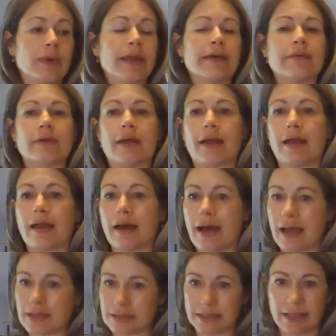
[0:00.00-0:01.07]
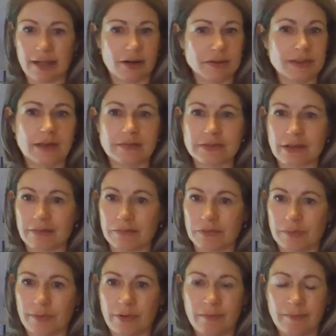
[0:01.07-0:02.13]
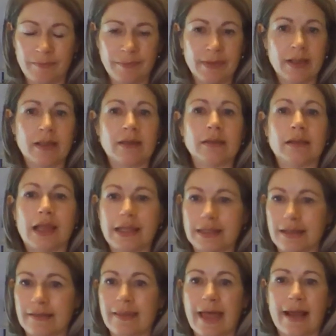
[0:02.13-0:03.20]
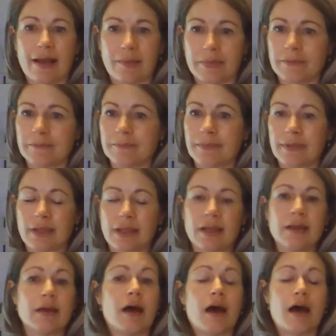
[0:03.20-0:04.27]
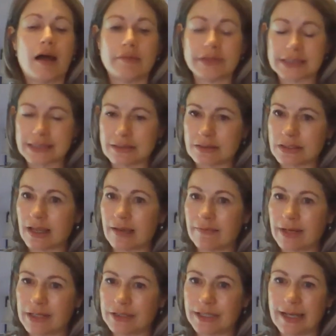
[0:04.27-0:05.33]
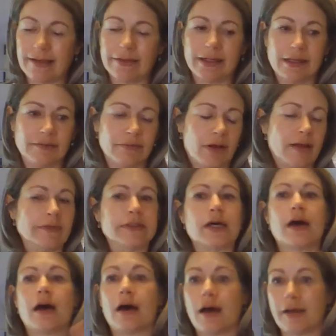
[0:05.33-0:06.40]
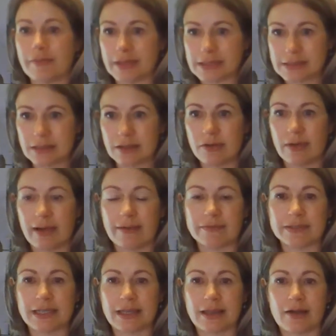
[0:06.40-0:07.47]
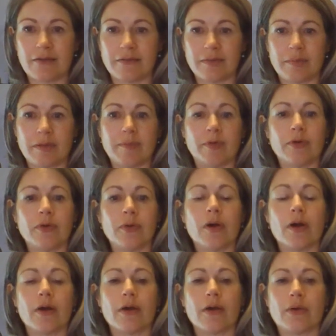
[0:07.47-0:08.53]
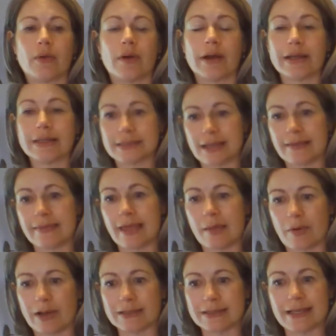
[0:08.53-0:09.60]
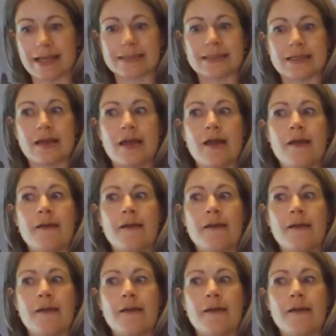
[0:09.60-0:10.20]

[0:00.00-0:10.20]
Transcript: We have got to get ourselves comfortable lightening that up. Obviously, there's confidentiality involved. Obviously, you have to take care of the people who are inside that process.